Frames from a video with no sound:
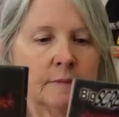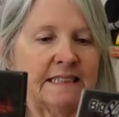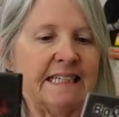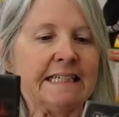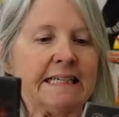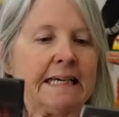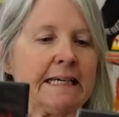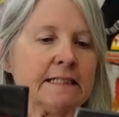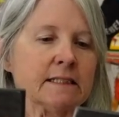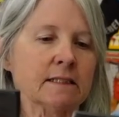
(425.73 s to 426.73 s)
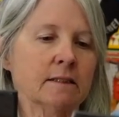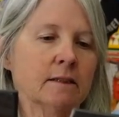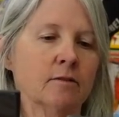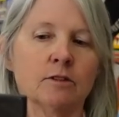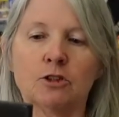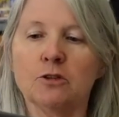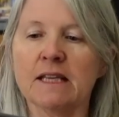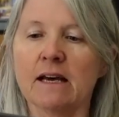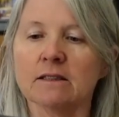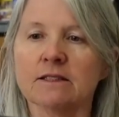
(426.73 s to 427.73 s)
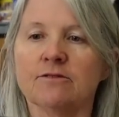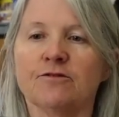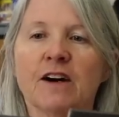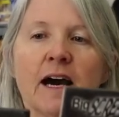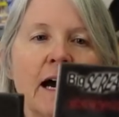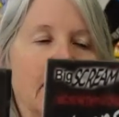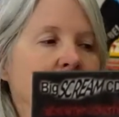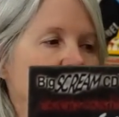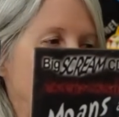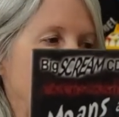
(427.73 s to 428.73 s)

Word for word: C Ds. two thousand five.